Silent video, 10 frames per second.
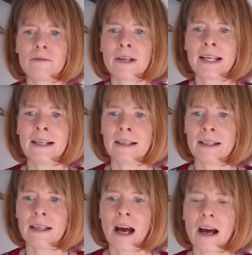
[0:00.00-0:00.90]

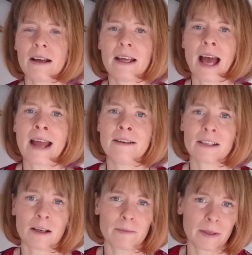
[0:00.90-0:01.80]
really
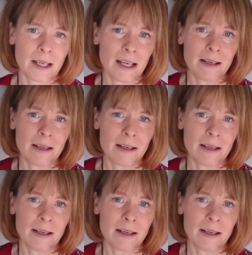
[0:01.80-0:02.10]
end up